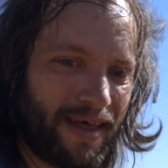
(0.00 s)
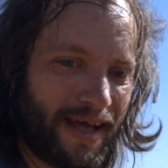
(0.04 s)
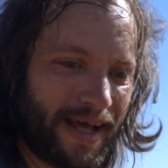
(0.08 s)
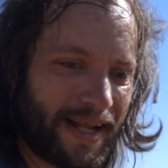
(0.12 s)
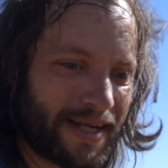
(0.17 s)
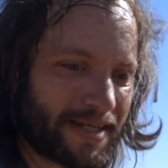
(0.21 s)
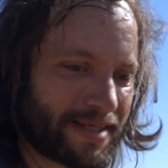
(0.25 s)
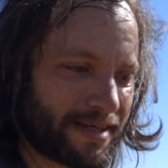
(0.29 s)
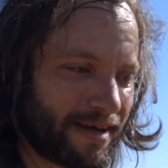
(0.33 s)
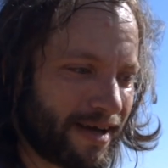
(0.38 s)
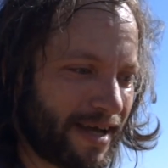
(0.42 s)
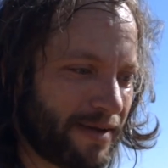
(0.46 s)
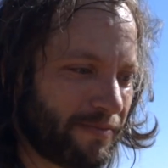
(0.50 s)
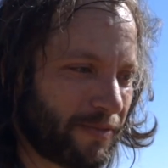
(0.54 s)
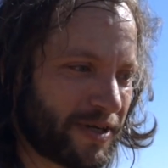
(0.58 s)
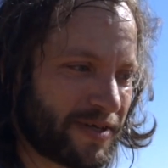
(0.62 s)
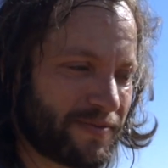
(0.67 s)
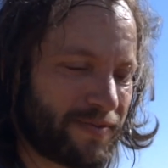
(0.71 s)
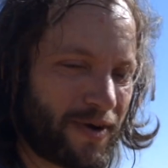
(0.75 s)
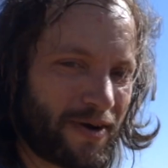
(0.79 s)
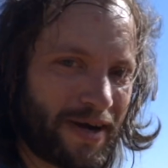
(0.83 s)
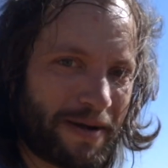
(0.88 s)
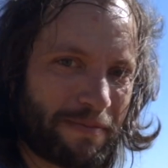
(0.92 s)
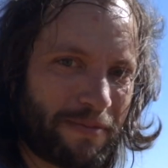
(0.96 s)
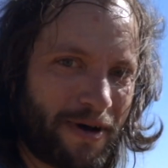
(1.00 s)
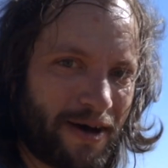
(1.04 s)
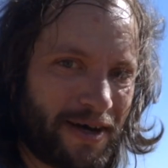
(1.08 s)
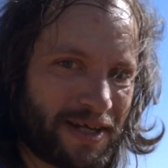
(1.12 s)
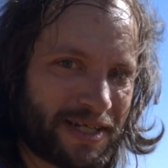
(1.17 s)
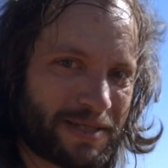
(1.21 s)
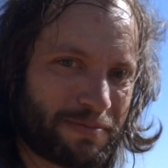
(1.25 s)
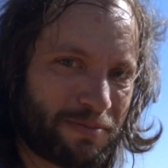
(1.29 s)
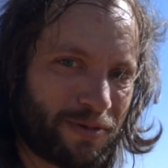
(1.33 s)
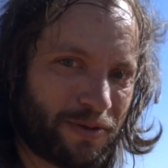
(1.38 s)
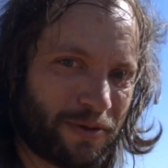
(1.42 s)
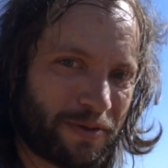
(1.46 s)
at a time where it's very
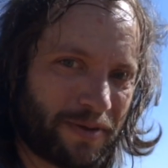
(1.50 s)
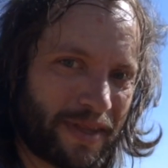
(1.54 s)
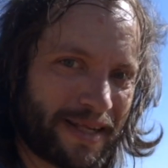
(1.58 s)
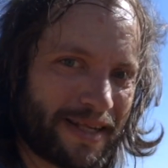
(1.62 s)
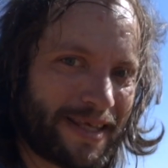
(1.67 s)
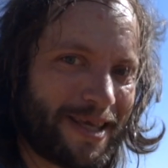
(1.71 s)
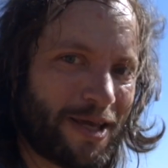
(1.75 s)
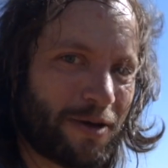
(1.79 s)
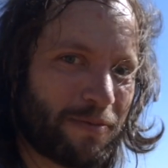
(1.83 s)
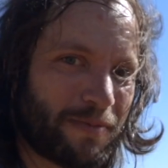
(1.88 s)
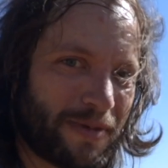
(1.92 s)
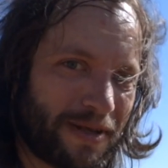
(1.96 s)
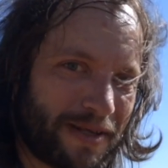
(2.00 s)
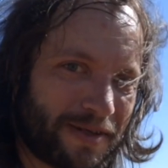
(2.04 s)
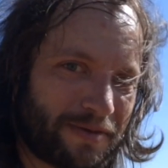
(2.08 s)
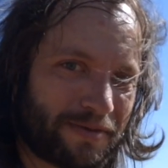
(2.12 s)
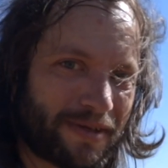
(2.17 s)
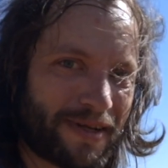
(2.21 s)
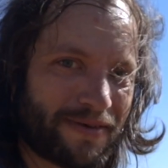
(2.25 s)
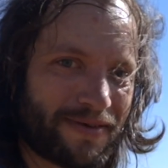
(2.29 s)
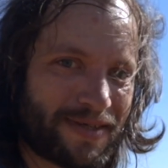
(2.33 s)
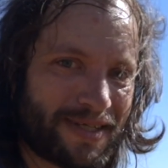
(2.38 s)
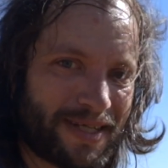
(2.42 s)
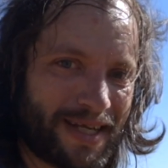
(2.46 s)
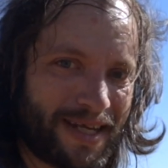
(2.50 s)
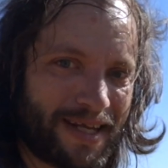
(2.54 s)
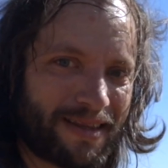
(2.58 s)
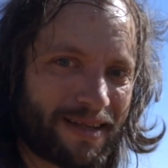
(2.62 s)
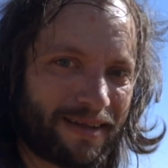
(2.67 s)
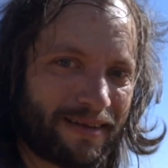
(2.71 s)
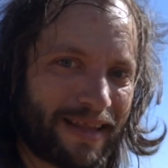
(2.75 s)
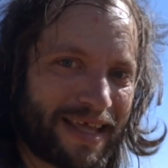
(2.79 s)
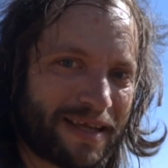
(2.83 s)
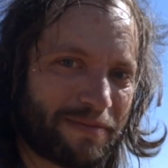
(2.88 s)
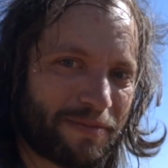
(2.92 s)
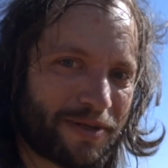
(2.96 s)
possible that humans would have seen
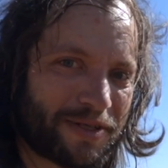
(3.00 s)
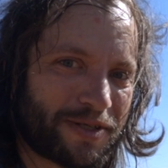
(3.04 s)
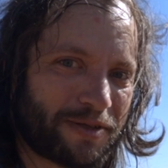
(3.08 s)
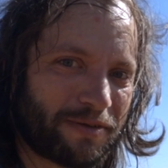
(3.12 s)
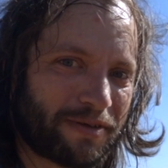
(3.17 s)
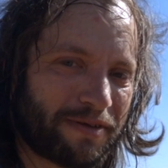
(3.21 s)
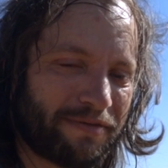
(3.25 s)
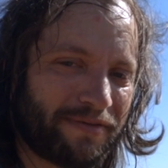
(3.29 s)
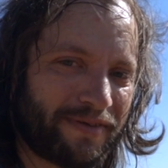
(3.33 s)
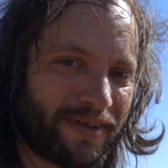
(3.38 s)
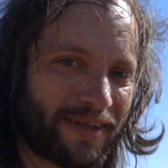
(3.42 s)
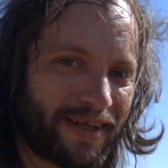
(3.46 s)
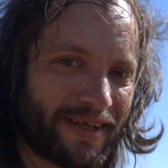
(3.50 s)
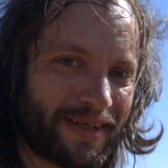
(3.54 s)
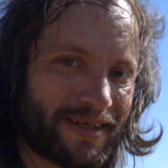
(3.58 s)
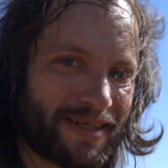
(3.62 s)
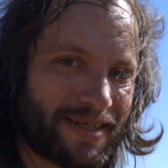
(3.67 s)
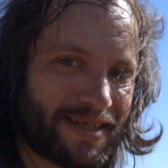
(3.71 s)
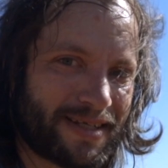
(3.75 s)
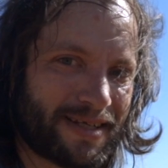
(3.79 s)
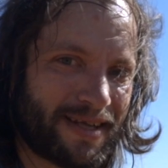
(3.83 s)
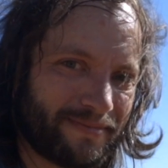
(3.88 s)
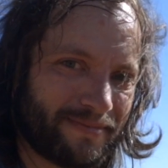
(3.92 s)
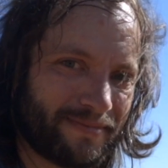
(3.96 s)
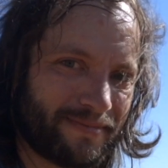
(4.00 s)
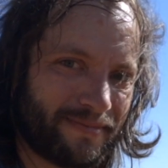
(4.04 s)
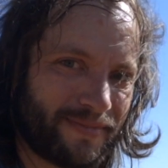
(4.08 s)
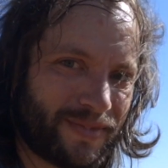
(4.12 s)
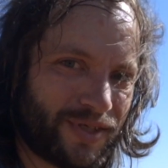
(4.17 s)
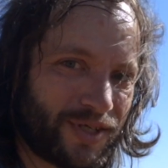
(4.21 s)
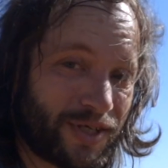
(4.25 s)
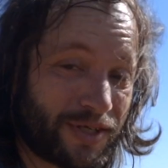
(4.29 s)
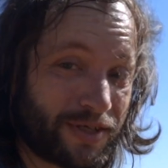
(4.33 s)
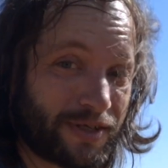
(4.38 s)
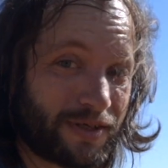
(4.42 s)
the Lake Missoula floods. Just